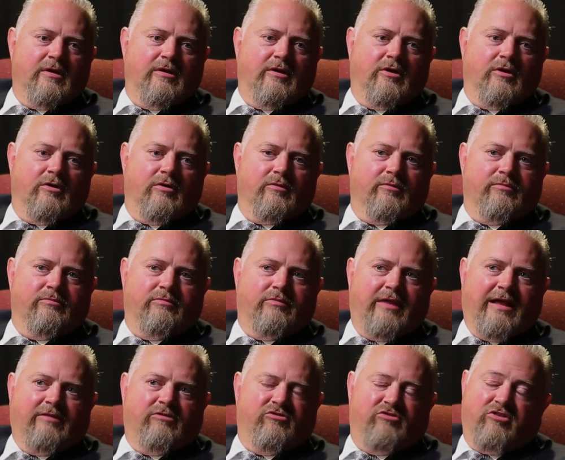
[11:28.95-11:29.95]
You know,
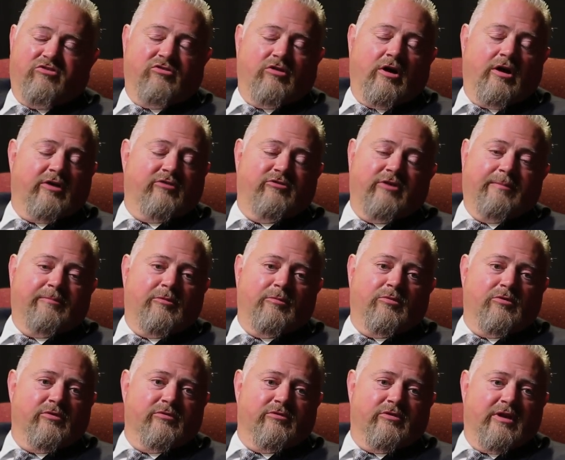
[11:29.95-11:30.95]
that's just not
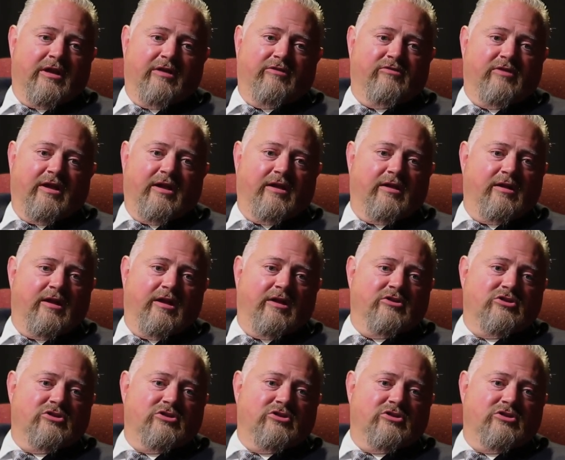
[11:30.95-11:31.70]
acceptable in today's day and age.